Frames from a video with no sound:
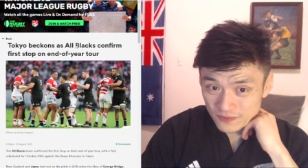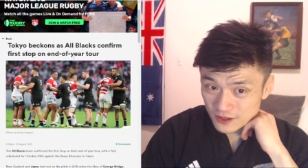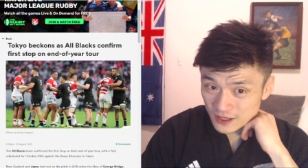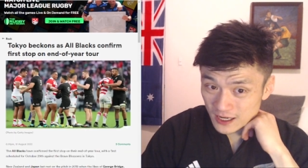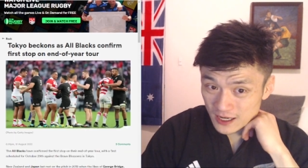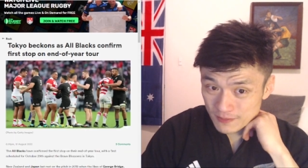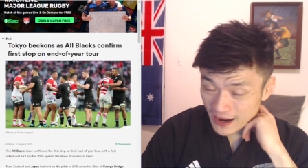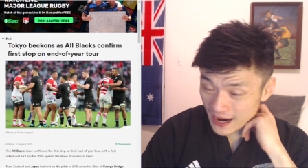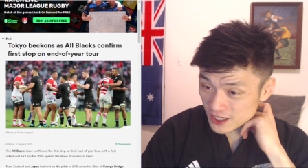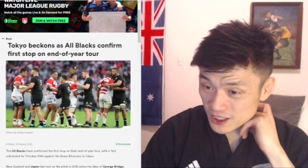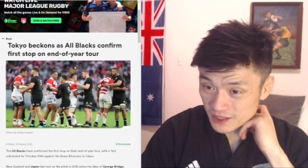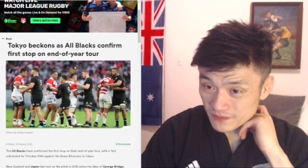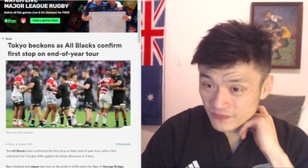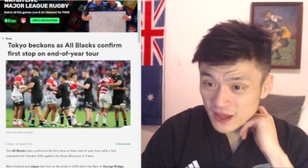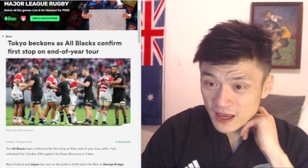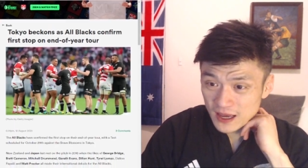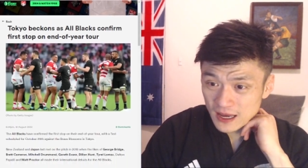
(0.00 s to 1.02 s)
you can imagine.
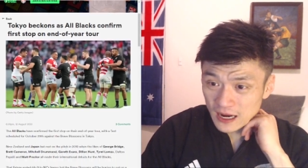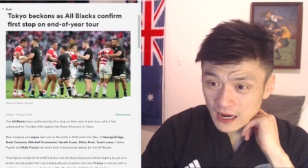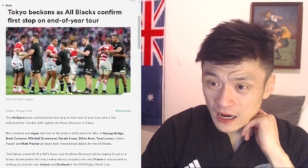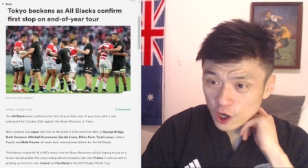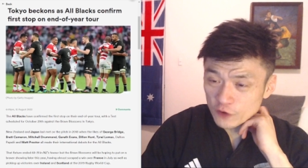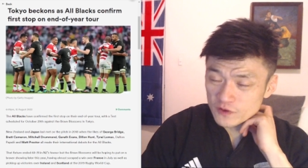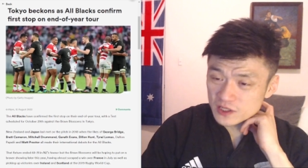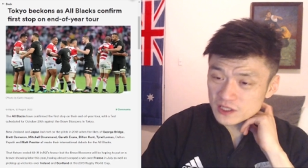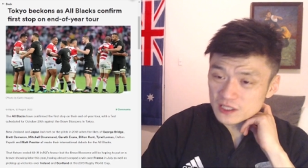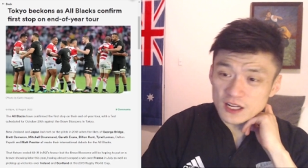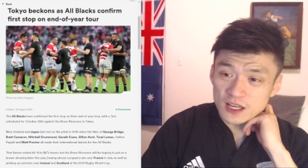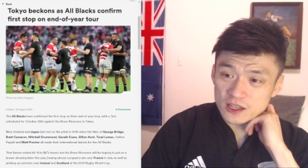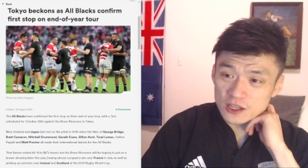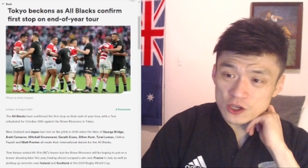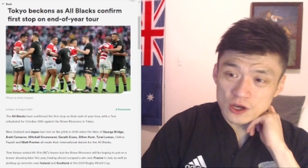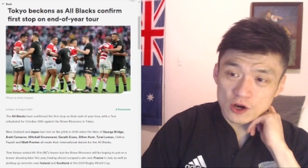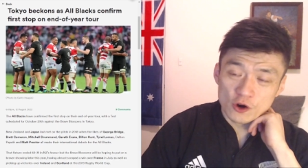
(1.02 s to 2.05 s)
Obviously,
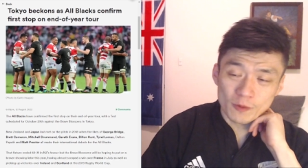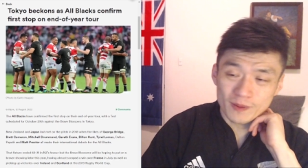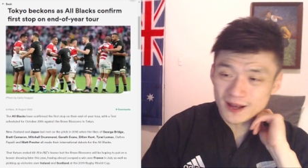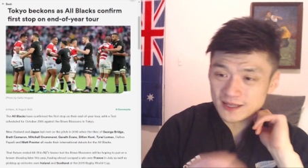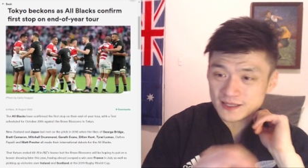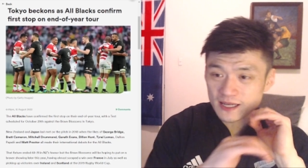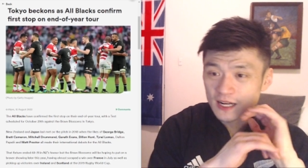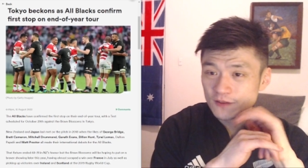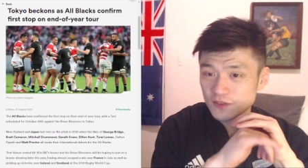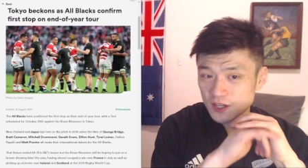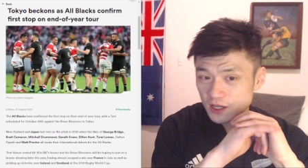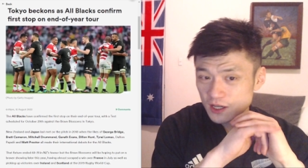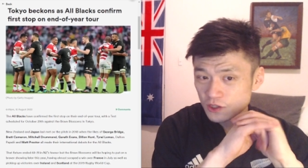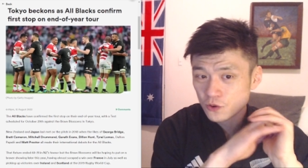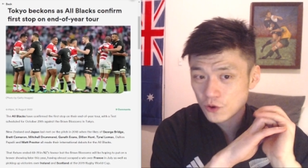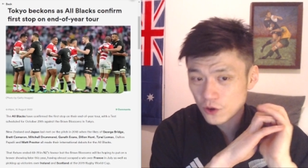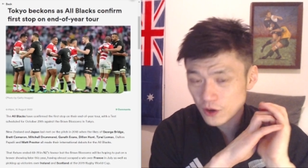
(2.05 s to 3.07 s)
the All Blacks end of the year
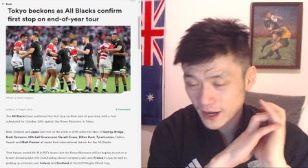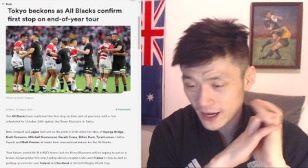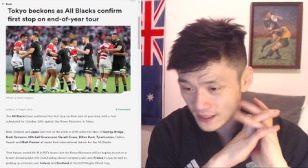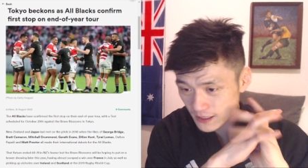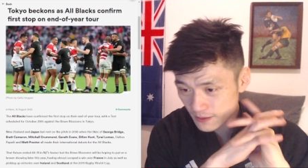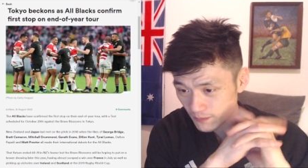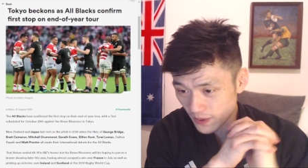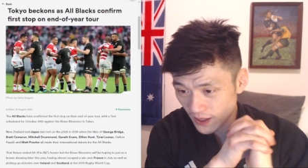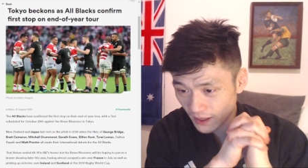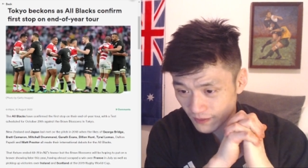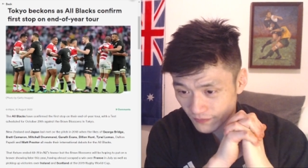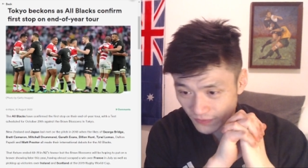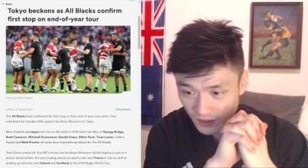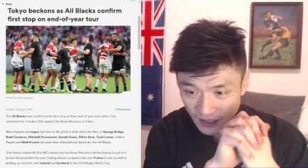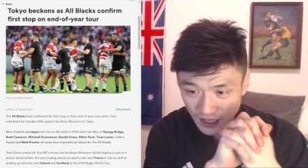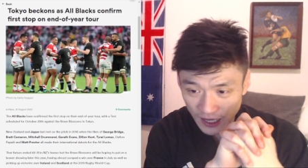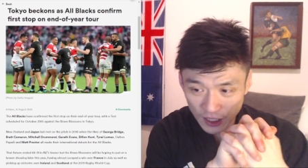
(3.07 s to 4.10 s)
tour has
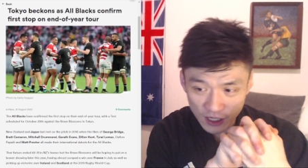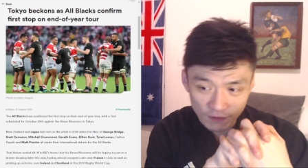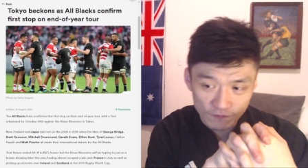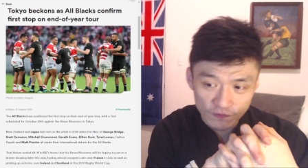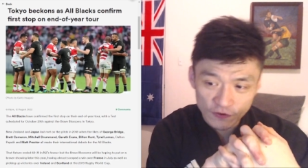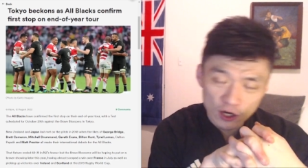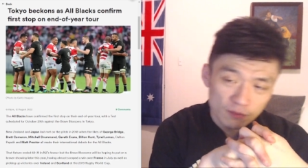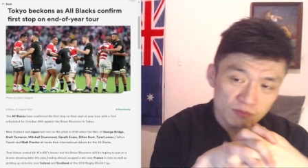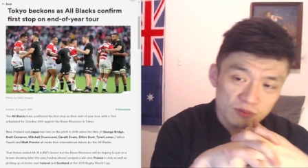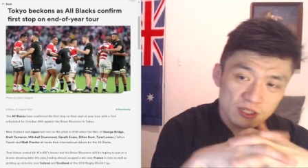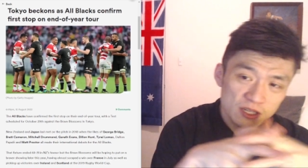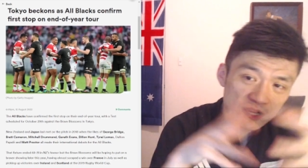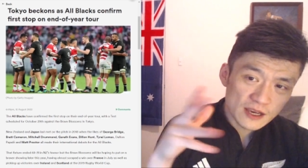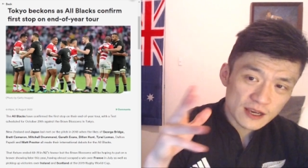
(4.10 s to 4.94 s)
been kind of confirmed.